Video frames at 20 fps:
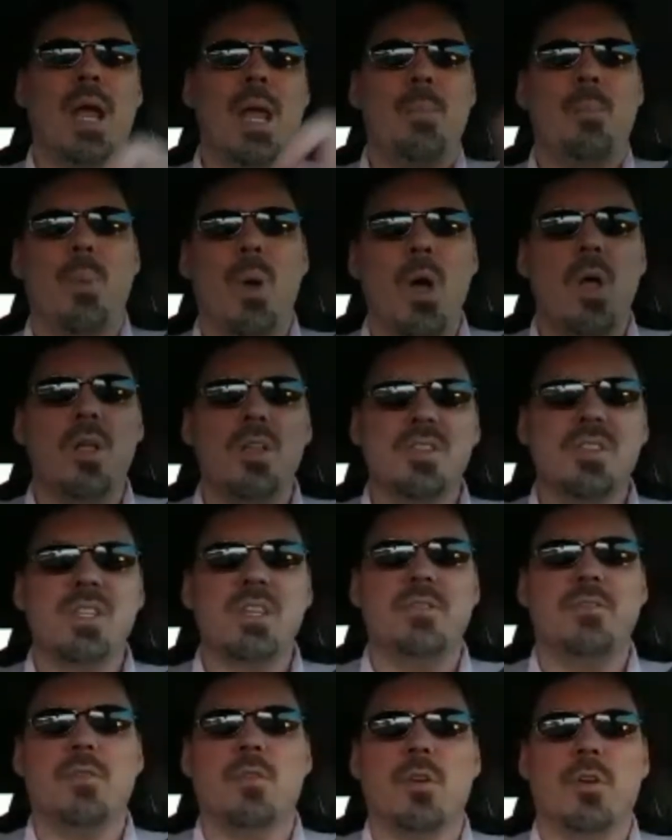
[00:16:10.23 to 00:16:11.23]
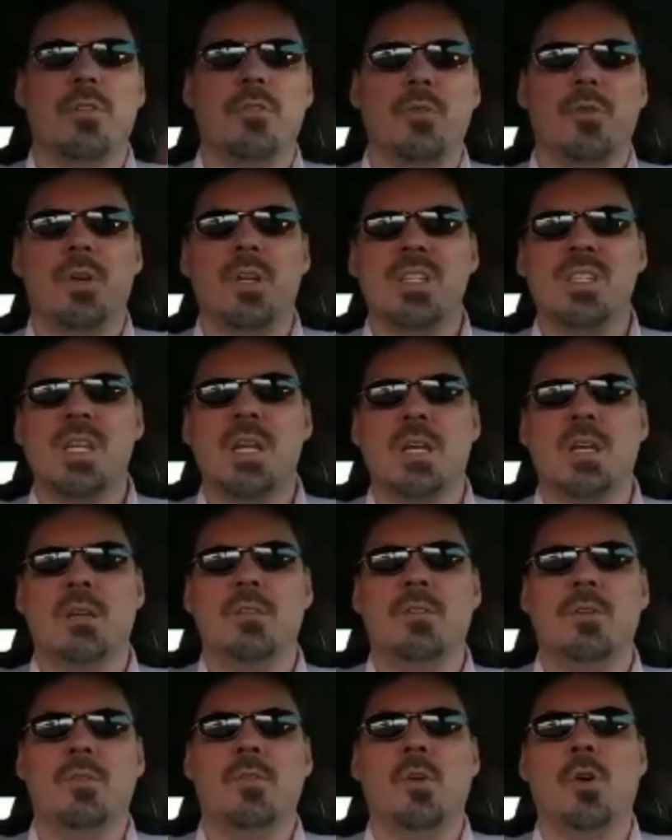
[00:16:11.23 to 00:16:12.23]
policy for through an executive
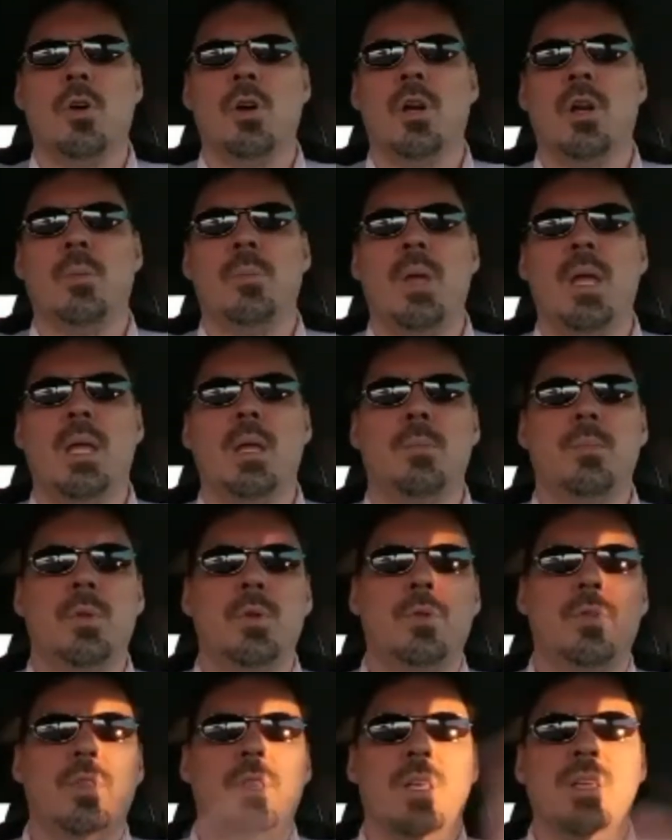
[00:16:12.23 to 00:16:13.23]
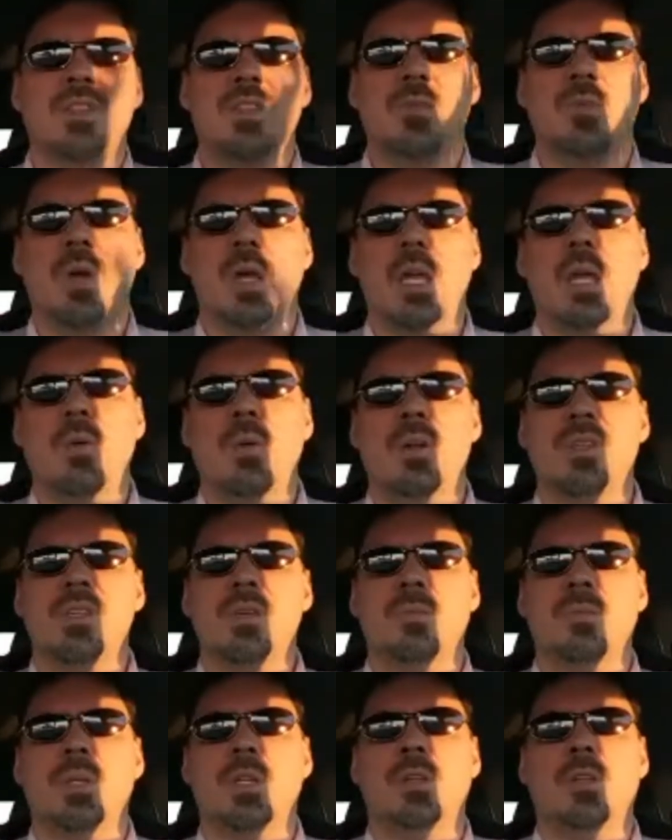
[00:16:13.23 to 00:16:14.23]
order to make them do things the way he wants them to
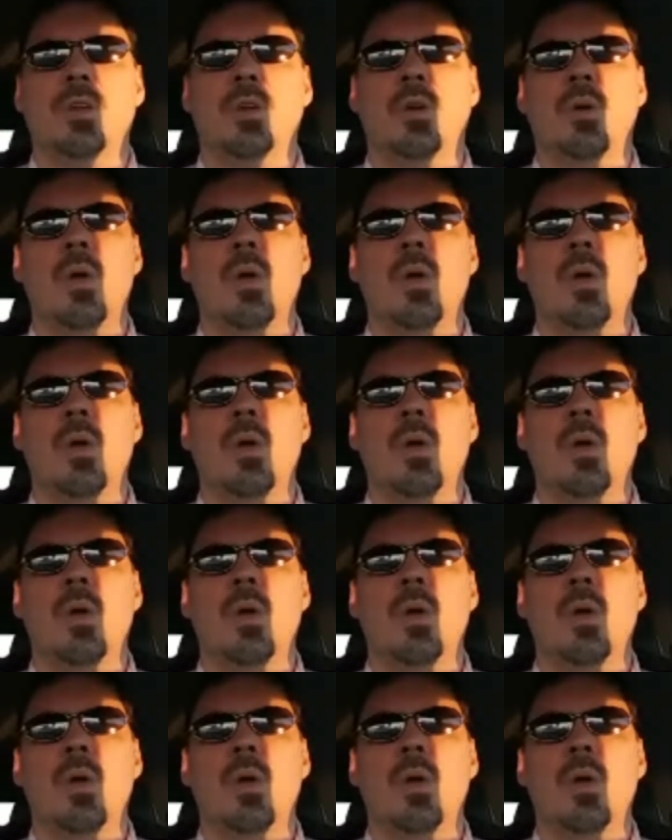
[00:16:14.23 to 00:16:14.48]
do,